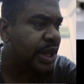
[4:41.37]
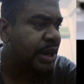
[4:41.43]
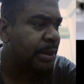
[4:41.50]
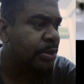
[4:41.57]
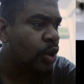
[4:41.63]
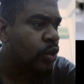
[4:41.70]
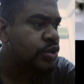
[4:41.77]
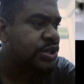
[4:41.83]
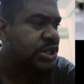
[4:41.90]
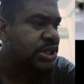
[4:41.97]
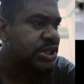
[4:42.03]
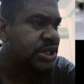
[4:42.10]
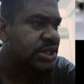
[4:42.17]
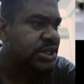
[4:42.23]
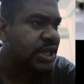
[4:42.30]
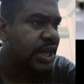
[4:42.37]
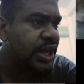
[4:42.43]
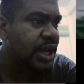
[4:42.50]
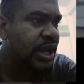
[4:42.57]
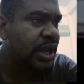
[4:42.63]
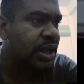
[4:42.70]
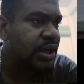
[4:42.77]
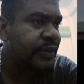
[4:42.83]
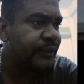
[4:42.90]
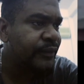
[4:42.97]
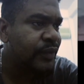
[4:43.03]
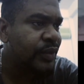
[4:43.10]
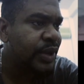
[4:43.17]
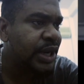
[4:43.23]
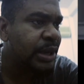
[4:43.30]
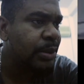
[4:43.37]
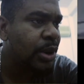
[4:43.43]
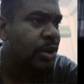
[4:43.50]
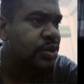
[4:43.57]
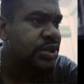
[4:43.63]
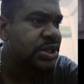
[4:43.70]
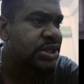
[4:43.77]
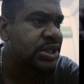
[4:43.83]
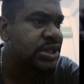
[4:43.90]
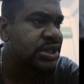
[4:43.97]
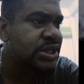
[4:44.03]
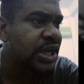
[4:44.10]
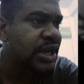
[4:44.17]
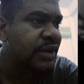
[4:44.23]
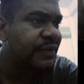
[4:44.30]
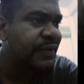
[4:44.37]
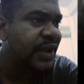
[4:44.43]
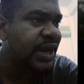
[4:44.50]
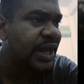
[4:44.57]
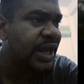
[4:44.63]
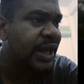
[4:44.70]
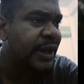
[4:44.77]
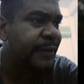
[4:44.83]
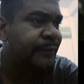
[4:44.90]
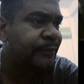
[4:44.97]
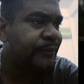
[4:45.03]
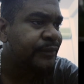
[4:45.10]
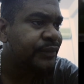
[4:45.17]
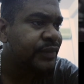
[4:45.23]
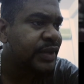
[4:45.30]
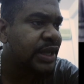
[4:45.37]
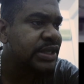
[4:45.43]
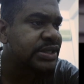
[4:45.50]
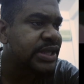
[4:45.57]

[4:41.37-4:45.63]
them houses is then, Where them houses is then, Father? That is